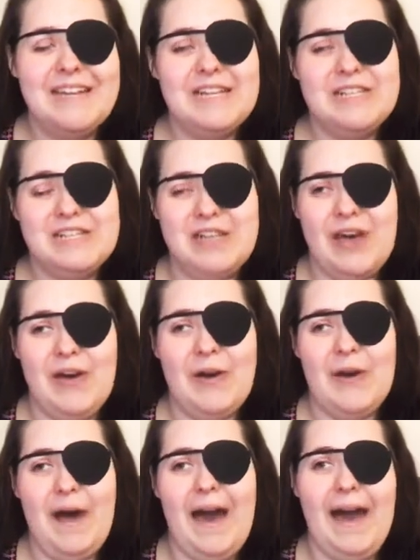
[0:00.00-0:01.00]
So
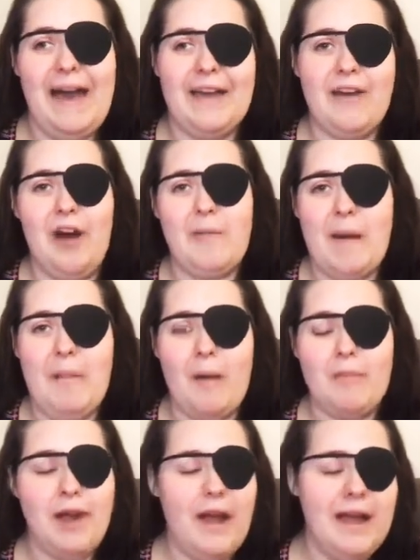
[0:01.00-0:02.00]
I called my
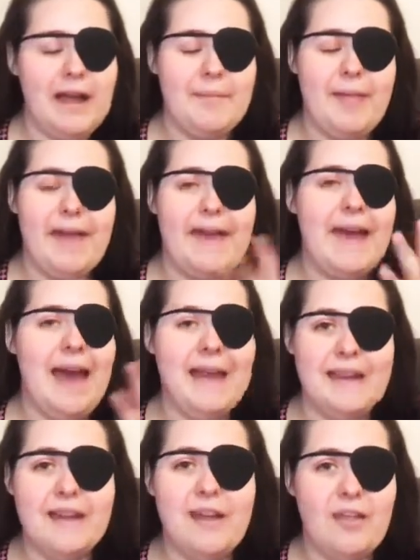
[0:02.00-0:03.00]
mom crying. I'm like, I
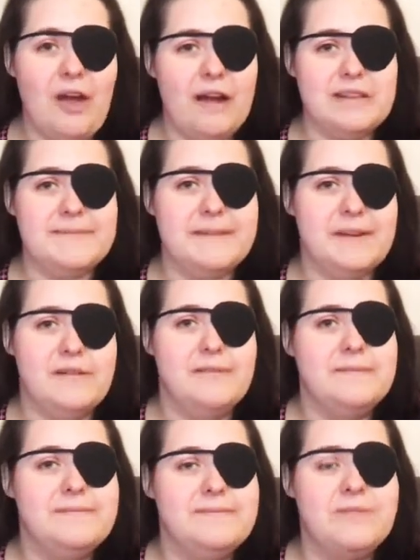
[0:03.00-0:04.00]
need to go to the
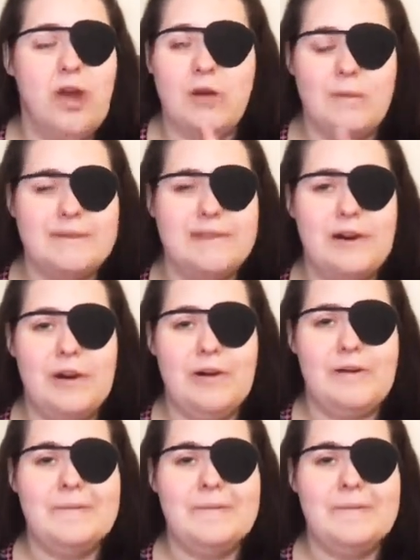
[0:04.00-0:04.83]
hospital. Dalton wasn't home